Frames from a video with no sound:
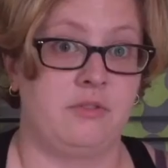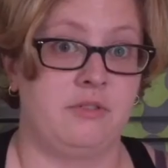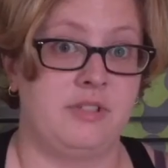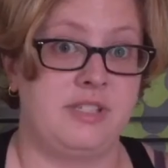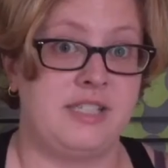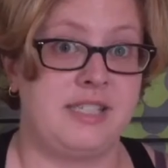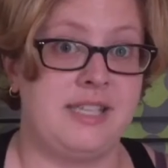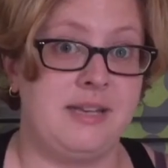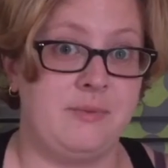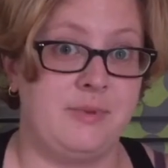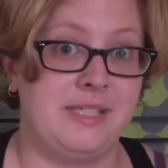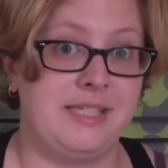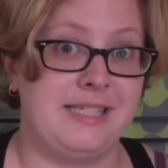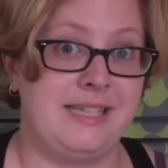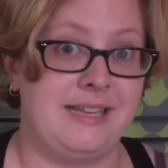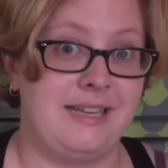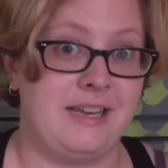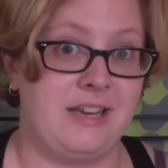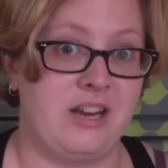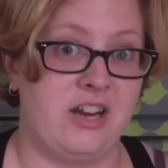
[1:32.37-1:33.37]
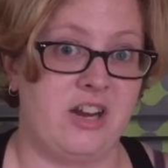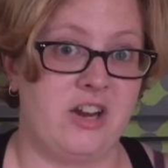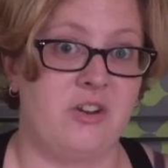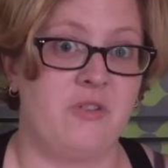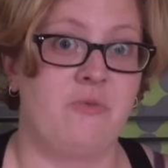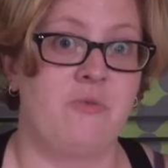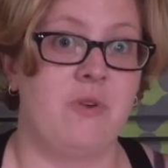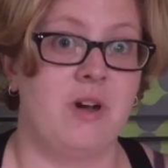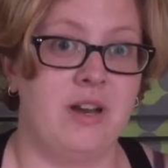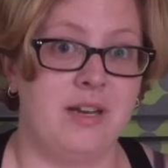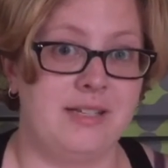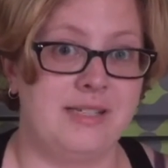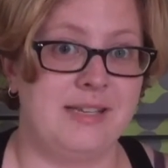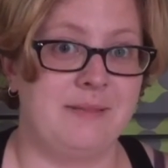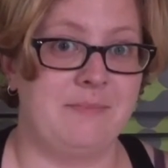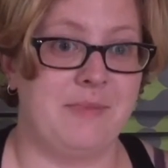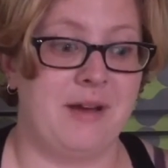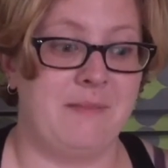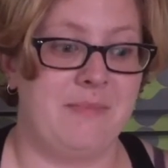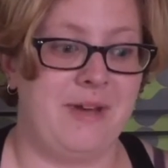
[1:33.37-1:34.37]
Let's see what's in here. What is in my